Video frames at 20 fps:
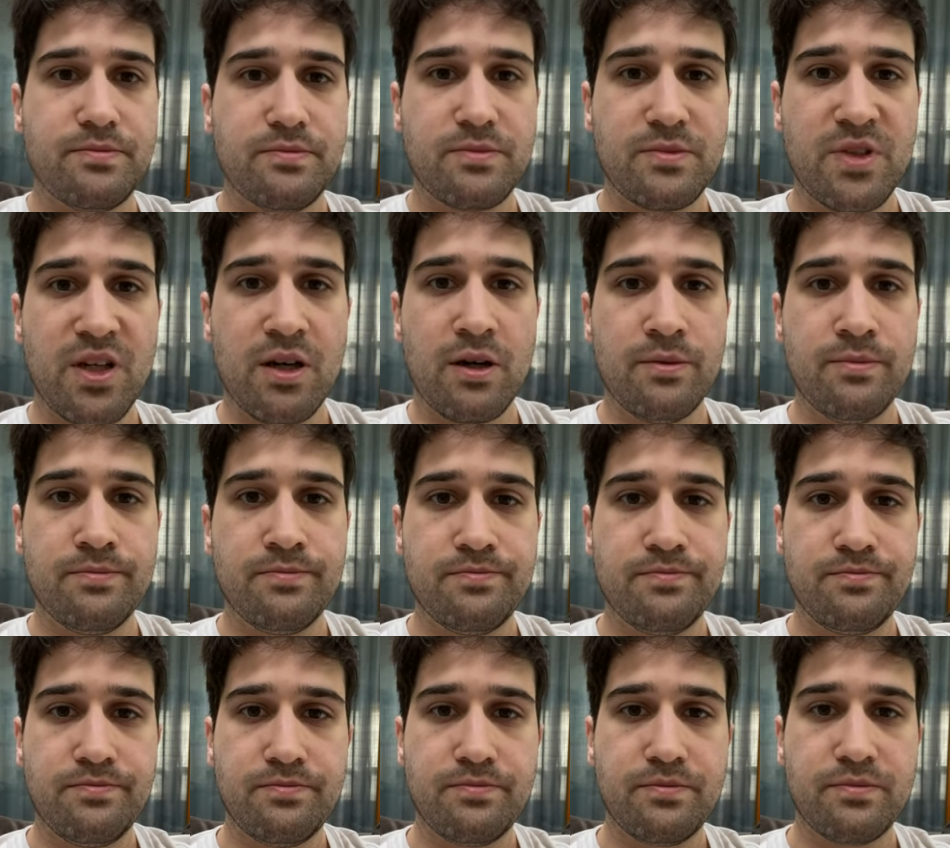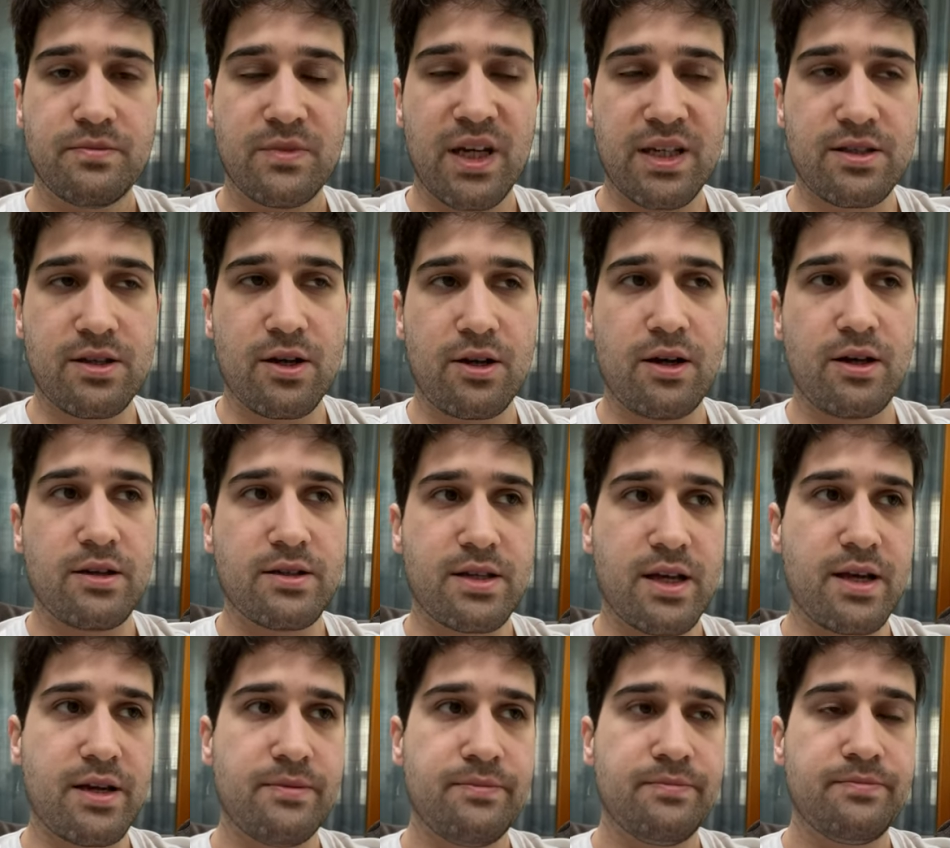You know, that's all I'll
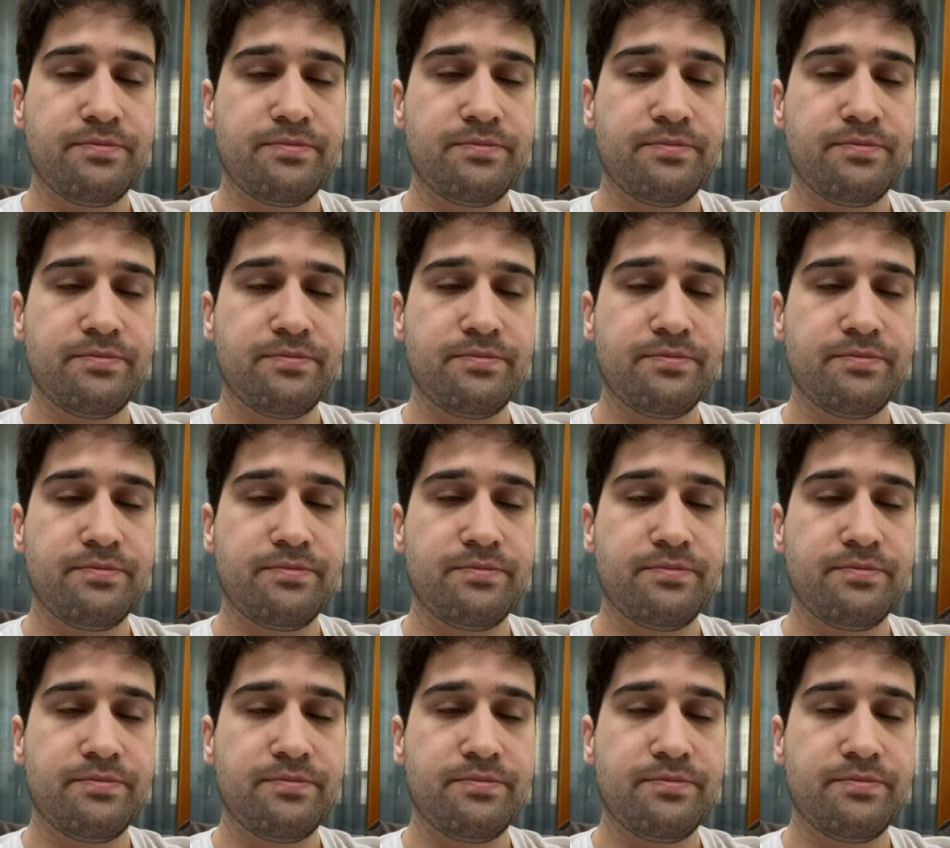say.